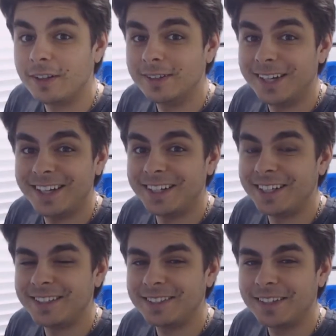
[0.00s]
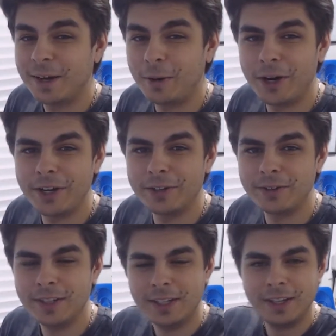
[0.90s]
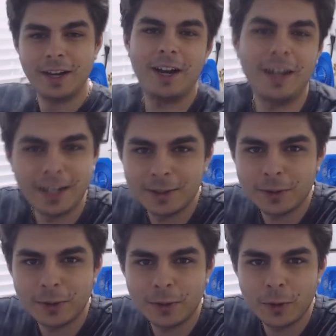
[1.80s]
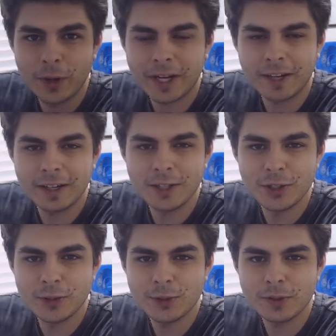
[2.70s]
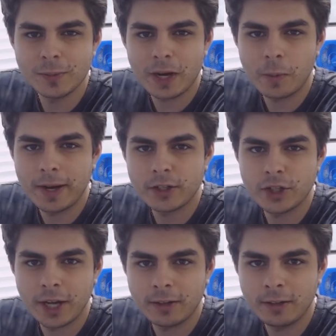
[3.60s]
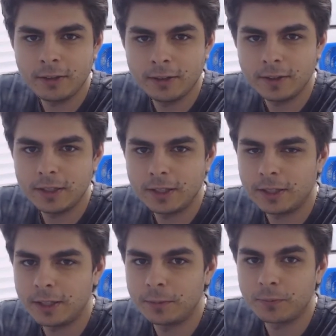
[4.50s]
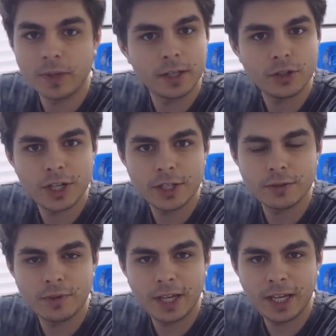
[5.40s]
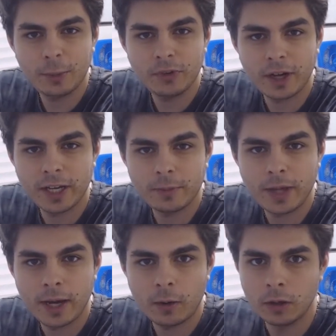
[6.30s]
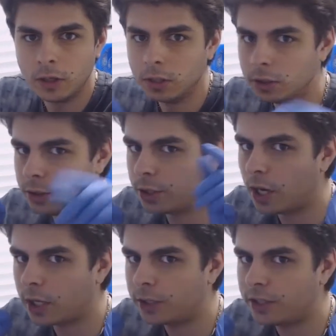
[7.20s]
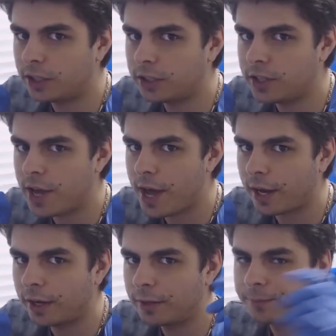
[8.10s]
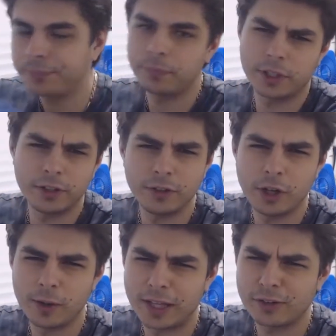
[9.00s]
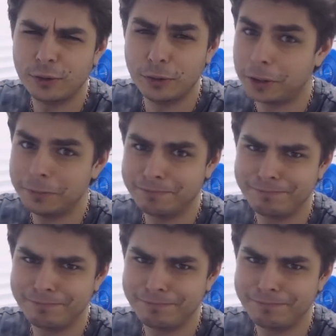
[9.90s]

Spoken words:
Hey guys, how are you? Quick news about my channel. Change of names. I am now Dr. Tech because you know that's cooler.